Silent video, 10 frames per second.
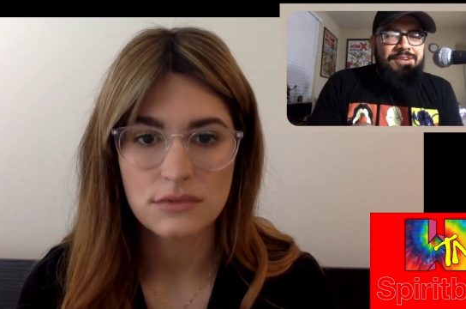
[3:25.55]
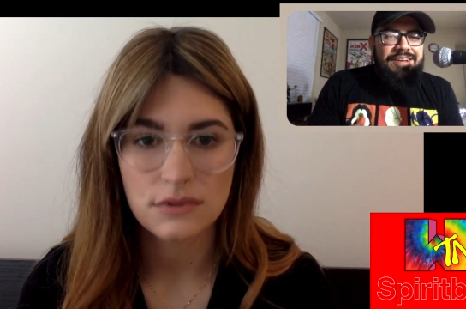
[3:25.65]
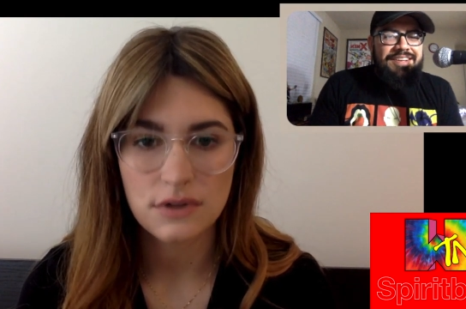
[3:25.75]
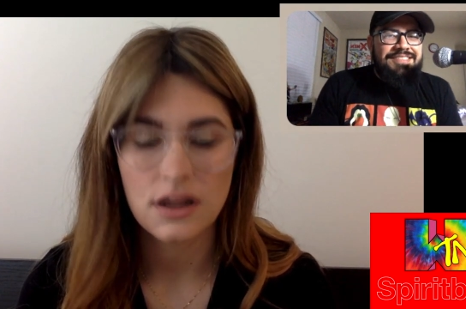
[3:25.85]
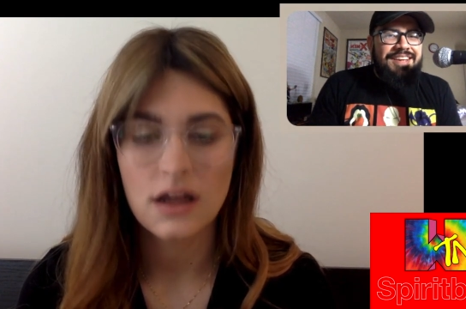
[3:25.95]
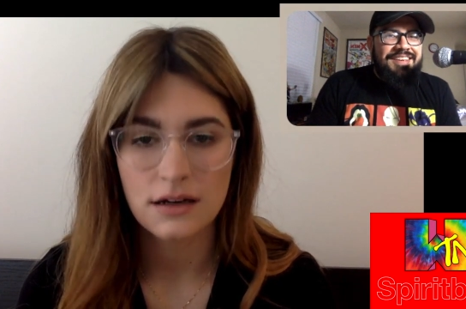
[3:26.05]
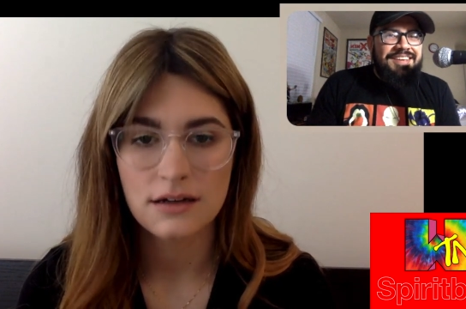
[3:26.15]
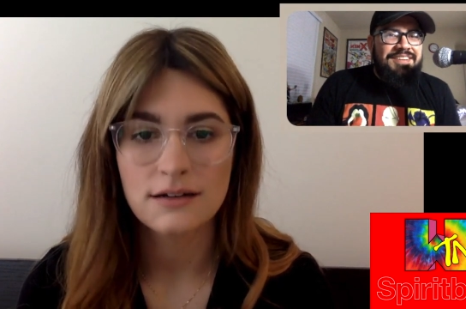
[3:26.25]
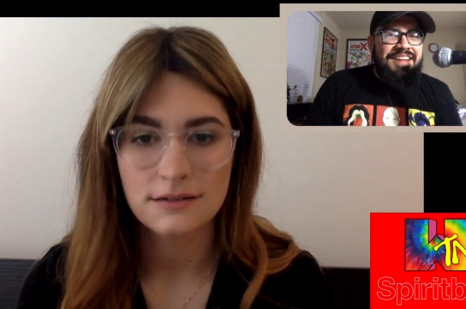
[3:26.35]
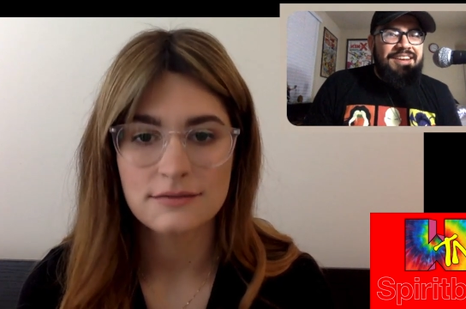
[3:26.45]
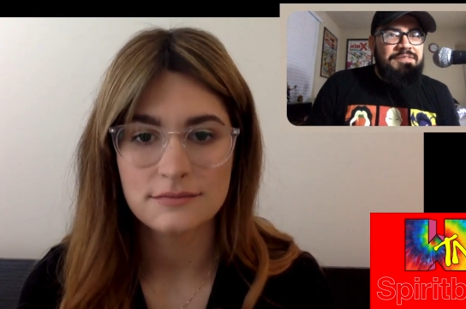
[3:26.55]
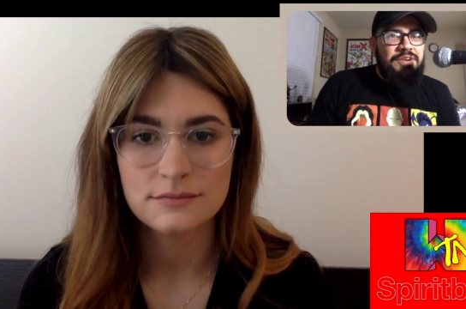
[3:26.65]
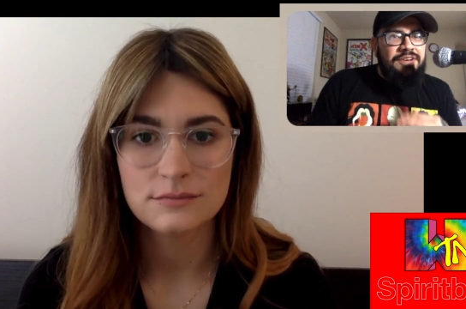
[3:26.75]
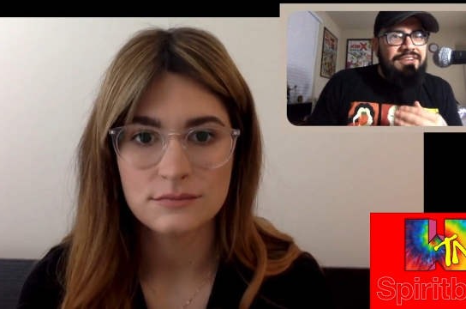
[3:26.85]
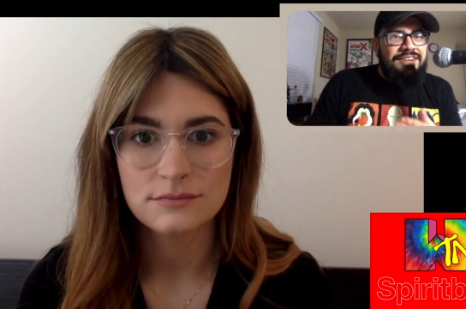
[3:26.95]
Speaker 1: You know, it's like
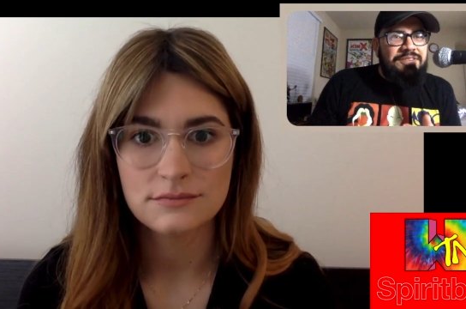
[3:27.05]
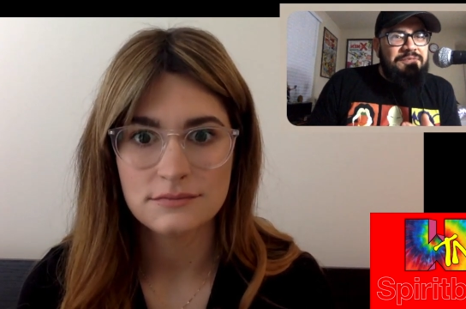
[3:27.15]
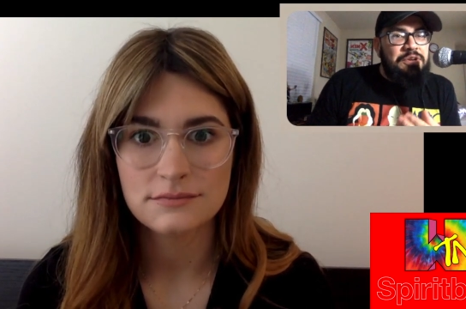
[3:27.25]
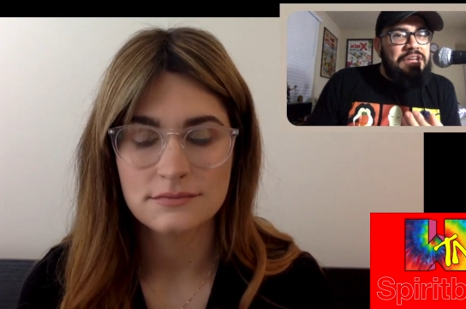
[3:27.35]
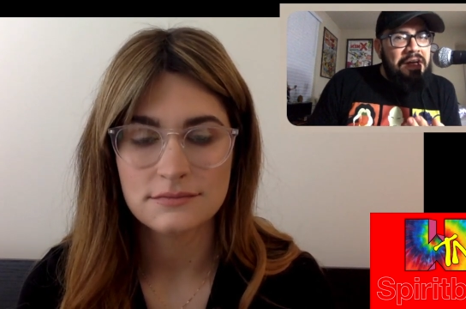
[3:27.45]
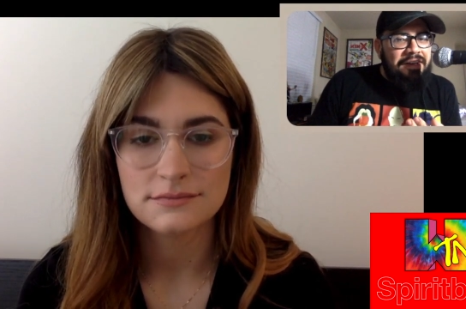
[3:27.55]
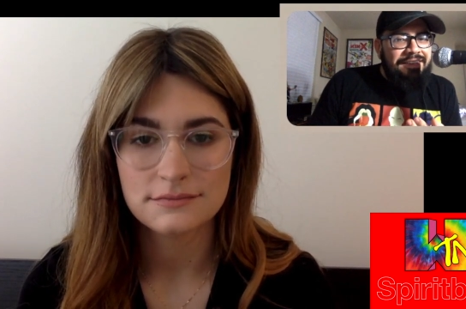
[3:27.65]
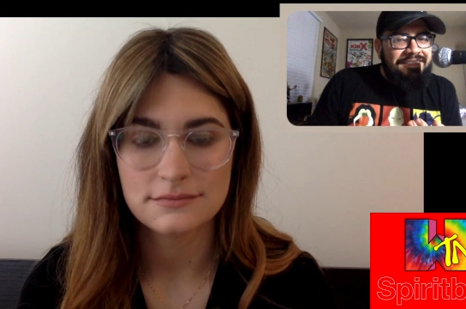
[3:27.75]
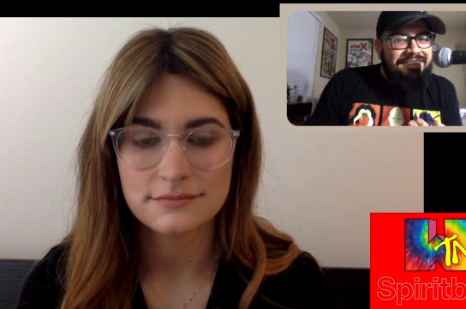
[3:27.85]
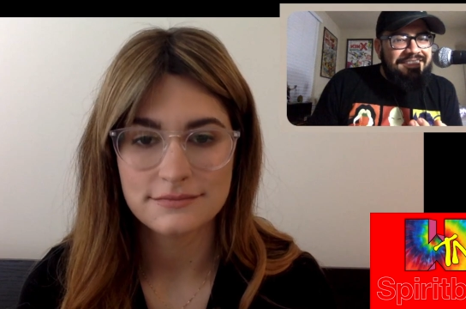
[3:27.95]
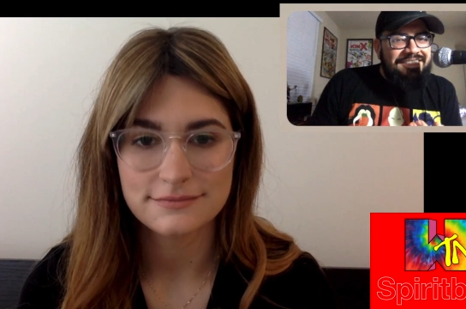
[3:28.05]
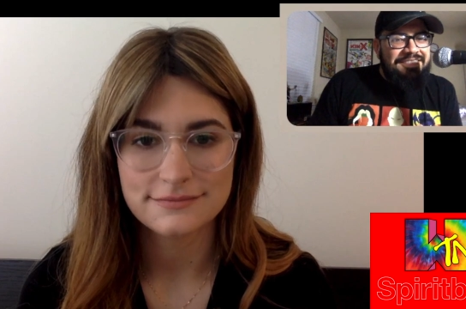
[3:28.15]
and if you're you know if you're young,